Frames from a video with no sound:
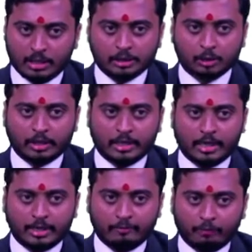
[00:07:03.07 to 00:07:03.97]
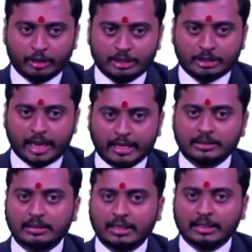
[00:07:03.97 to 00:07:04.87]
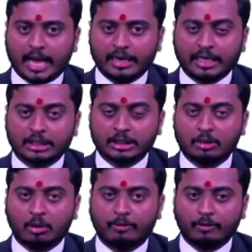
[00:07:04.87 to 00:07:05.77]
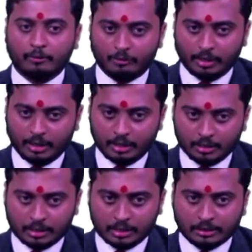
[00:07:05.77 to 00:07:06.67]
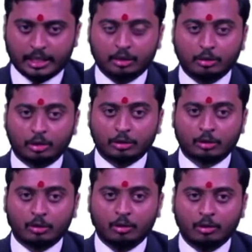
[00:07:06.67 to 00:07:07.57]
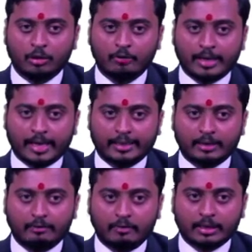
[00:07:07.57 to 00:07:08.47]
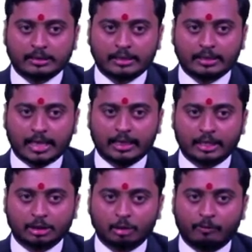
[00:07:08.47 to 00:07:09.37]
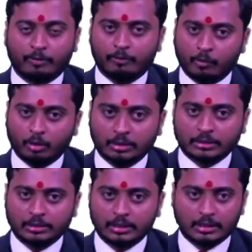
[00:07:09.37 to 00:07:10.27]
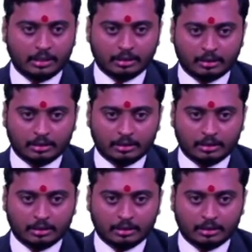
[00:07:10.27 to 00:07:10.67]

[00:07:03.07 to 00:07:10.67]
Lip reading: So here if we change the direction of a field, then also we can reverse the direction of a force here.